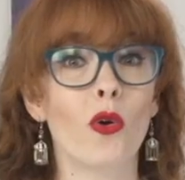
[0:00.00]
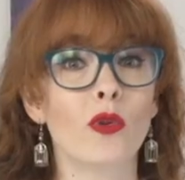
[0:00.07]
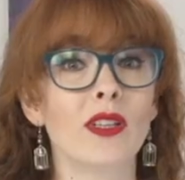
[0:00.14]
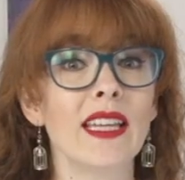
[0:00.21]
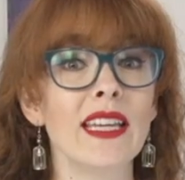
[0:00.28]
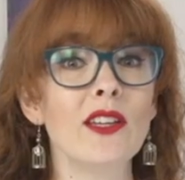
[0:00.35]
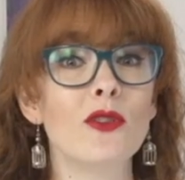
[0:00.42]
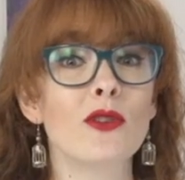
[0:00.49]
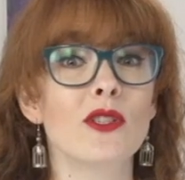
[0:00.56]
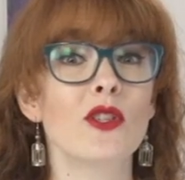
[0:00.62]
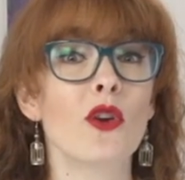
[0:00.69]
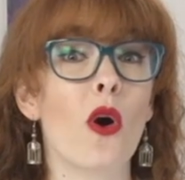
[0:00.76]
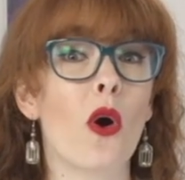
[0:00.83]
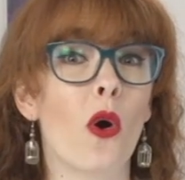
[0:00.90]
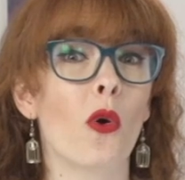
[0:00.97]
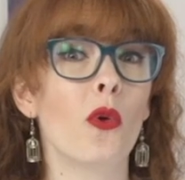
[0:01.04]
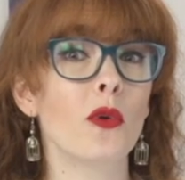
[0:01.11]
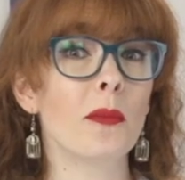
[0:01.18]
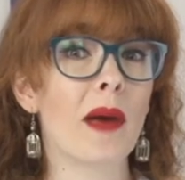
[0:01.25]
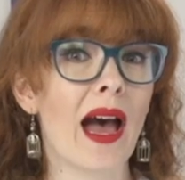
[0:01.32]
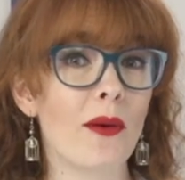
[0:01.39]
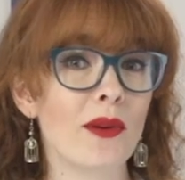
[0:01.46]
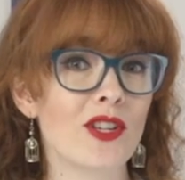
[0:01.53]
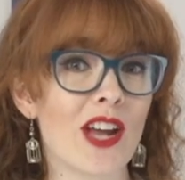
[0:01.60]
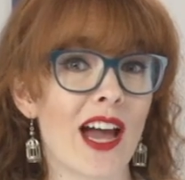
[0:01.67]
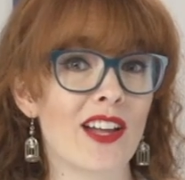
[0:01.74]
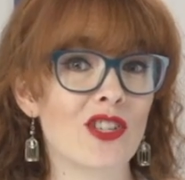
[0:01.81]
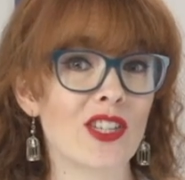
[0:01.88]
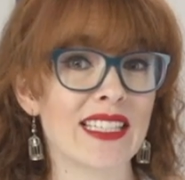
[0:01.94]
Only use your own power
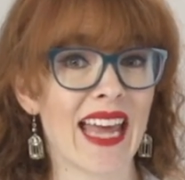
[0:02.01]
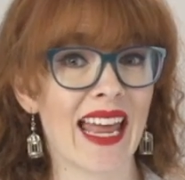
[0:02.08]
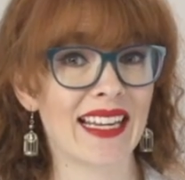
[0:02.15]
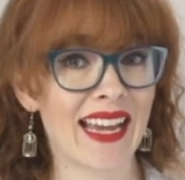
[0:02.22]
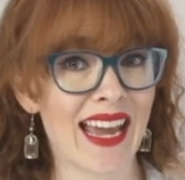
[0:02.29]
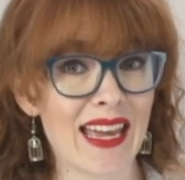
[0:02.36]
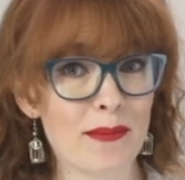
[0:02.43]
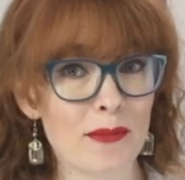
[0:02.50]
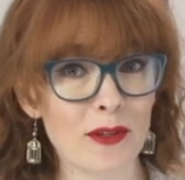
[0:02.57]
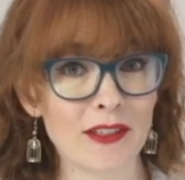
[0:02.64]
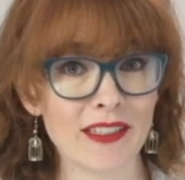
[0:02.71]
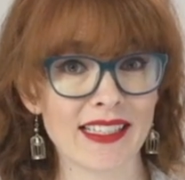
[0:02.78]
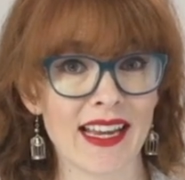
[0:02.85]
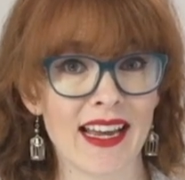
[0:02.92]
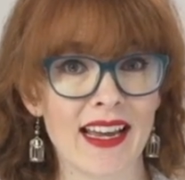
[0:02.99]
chargers and cables.